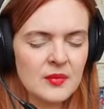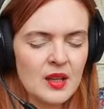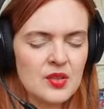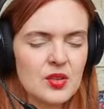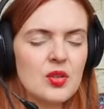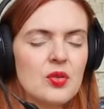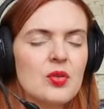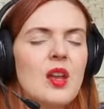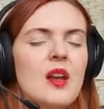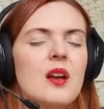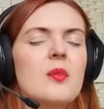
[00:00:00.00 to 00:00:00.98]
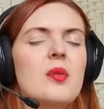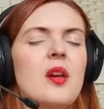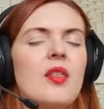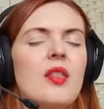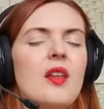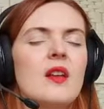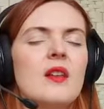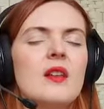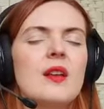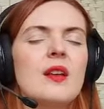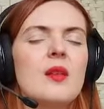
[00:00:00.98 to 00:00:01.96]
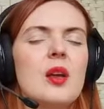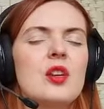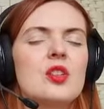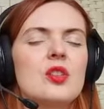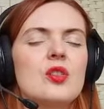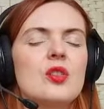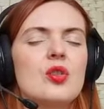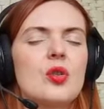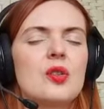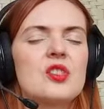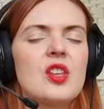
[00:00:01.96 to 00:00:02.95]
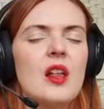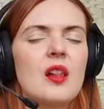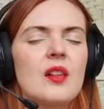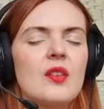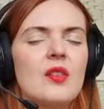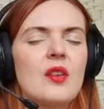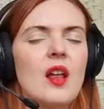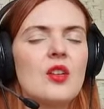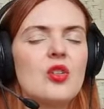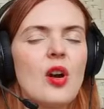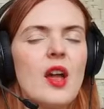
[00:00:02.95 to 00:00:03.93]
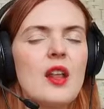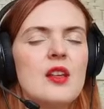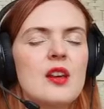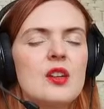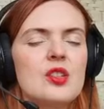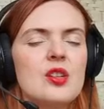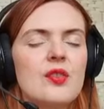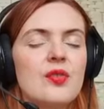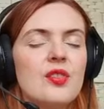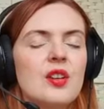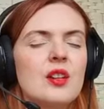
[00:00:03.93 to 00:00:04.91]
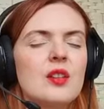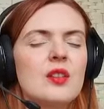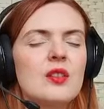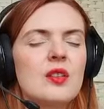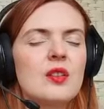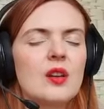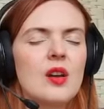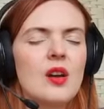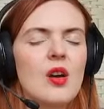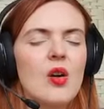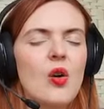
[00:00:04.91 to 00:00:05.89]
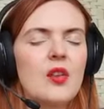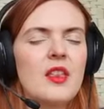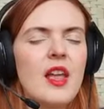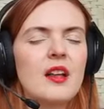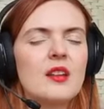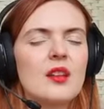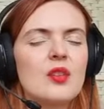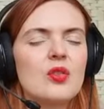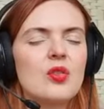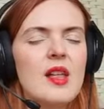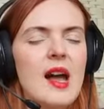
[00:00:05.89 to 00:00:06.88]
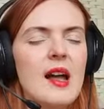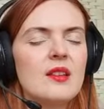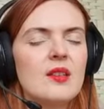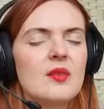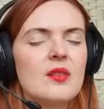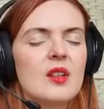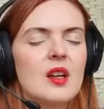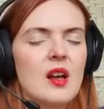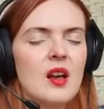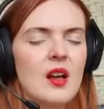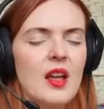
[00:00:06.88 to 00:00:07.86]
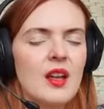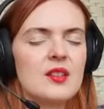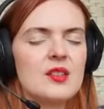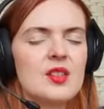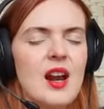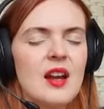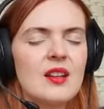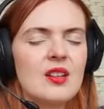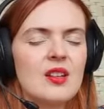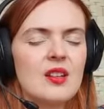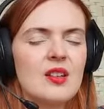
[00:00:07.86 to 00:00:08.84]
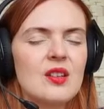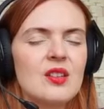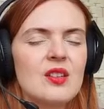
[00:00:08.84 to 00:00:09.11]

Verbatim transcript: As you take a breath in, imagine your cells and your energy field connecting to that extracting,